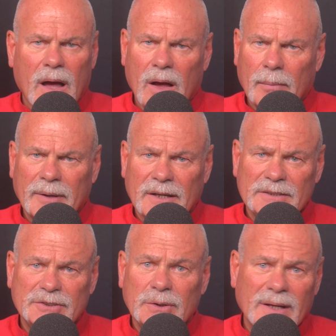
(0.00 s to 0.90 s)
All
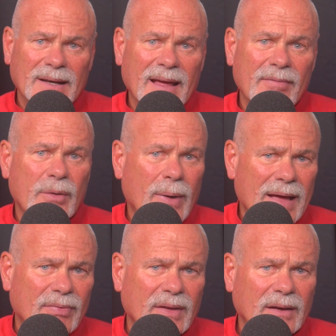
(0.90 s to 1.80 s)
because you didn't have the
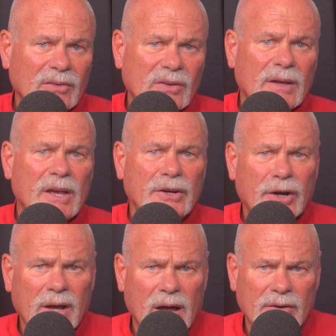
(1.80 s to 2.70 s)
right things in your
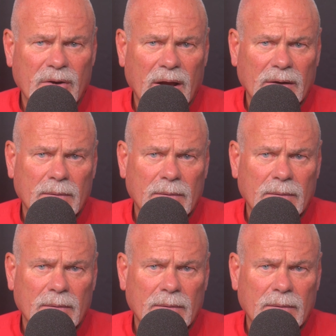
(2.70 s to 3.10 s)
contract.